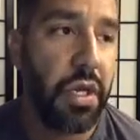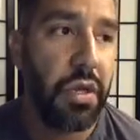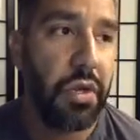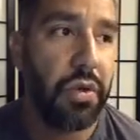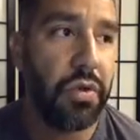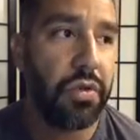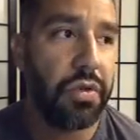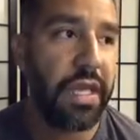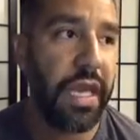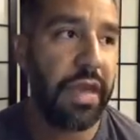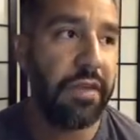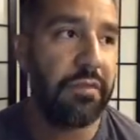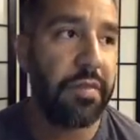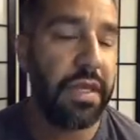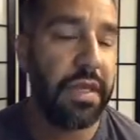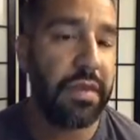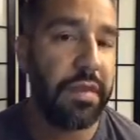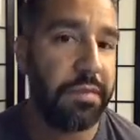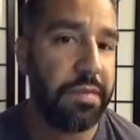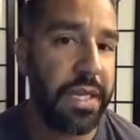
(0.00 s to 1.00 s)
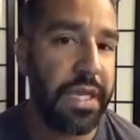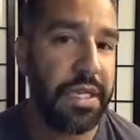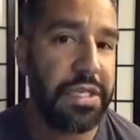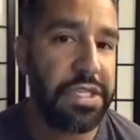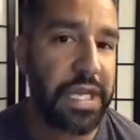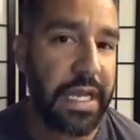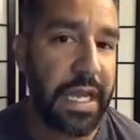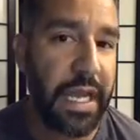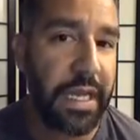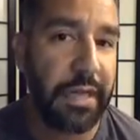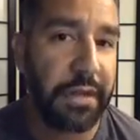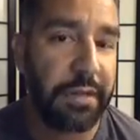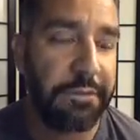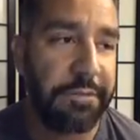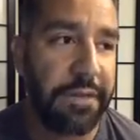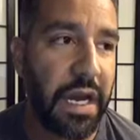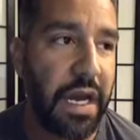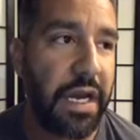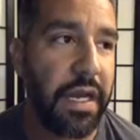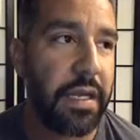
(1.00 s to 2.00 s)
who gave me the big gigantic
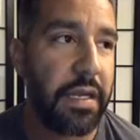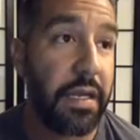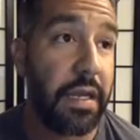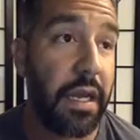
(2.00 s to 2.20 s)
fine,